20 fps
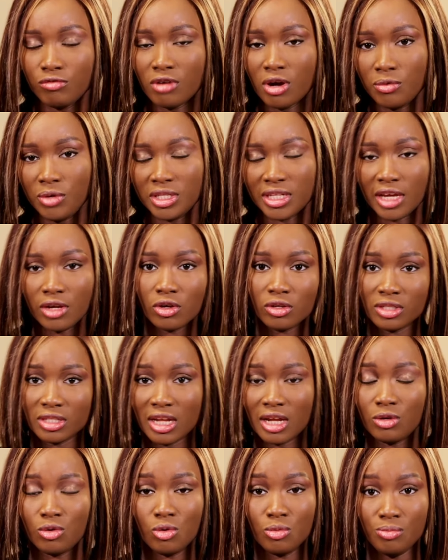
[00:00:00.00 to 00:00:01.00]
overweight? Are you
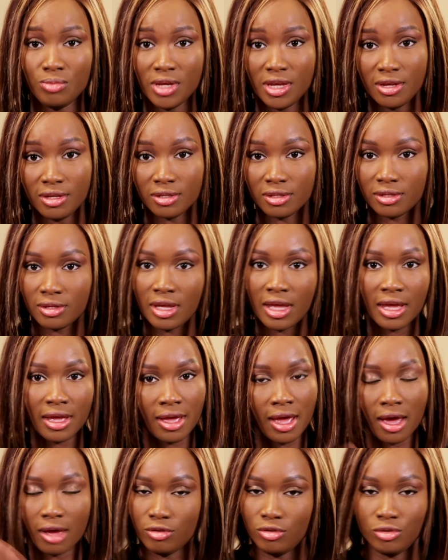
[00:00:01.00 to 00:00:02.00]
considered obese?
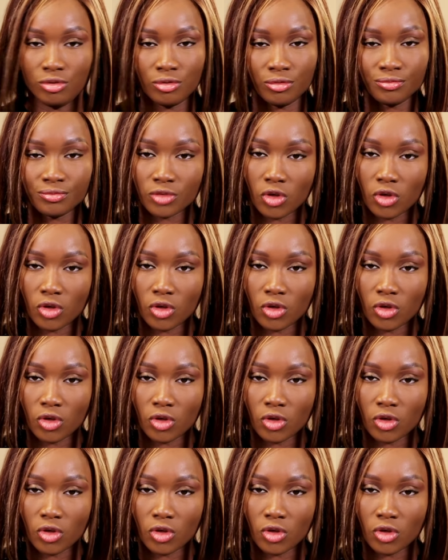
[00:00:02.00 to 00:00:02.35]
You know,